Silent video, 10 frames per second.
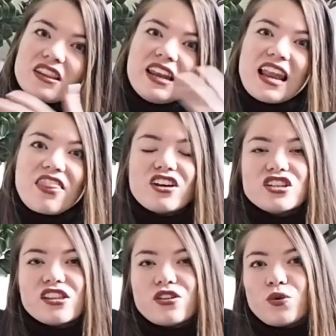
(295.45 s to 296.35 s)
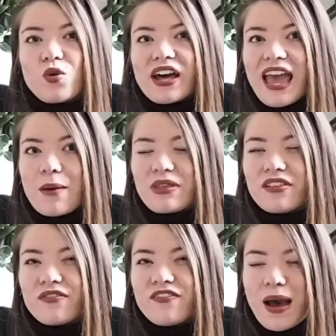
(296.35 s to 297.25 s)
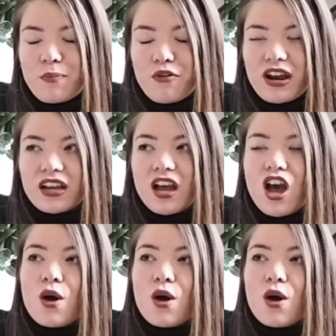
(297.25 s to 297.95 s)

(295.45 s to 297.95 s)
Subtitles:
the leather to what I am in the fabric.